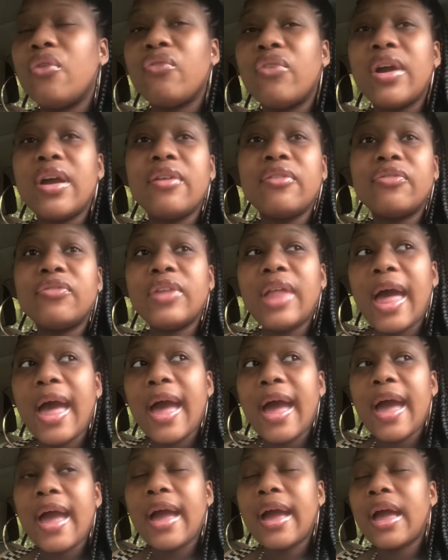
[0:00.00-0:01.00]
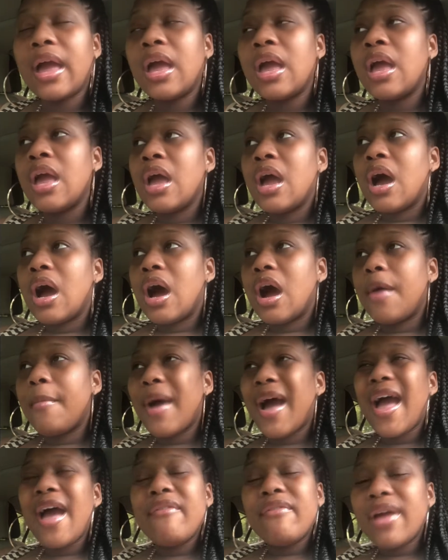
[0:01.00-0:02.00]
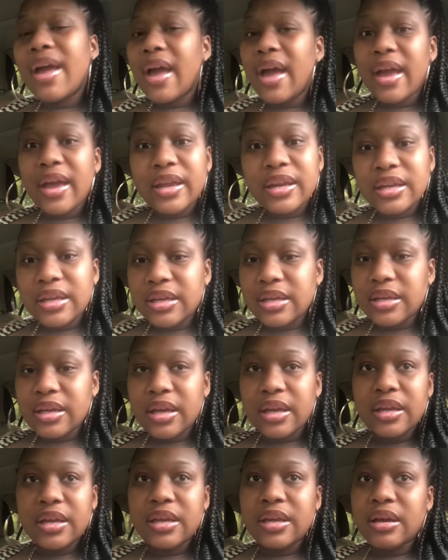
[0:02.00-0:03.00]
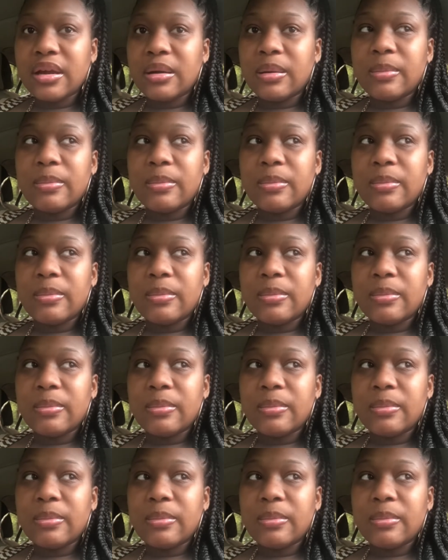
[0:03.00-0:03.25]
red flag? I haven't had any